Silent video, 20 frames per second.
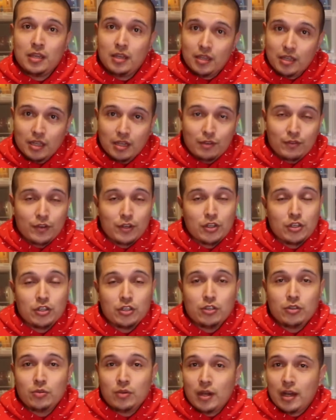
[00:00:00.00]
Again, if you're
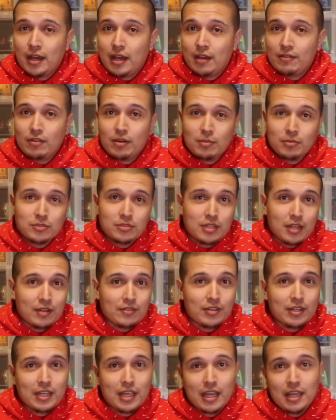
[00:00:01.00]
new, I have almost
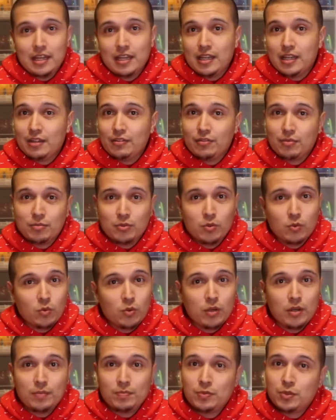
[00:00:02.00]
every KD from the
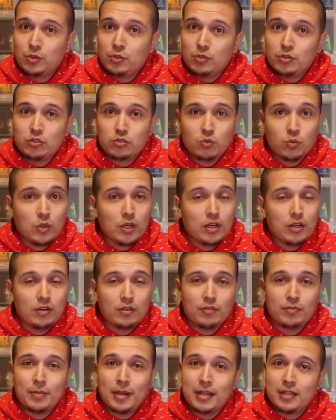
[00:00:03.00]
1 through the
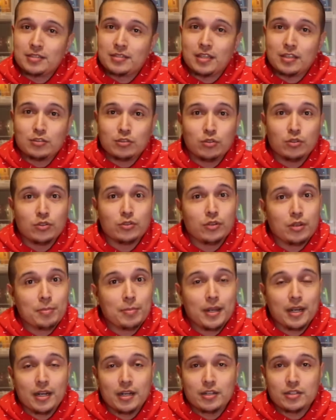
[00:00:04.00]
12 minus like 2 or 3
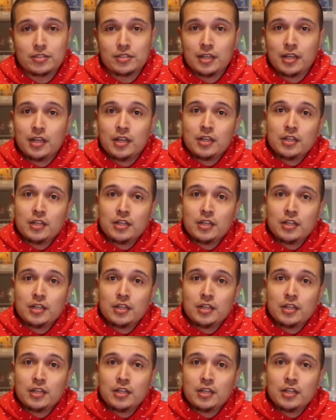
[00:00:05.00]
pairs.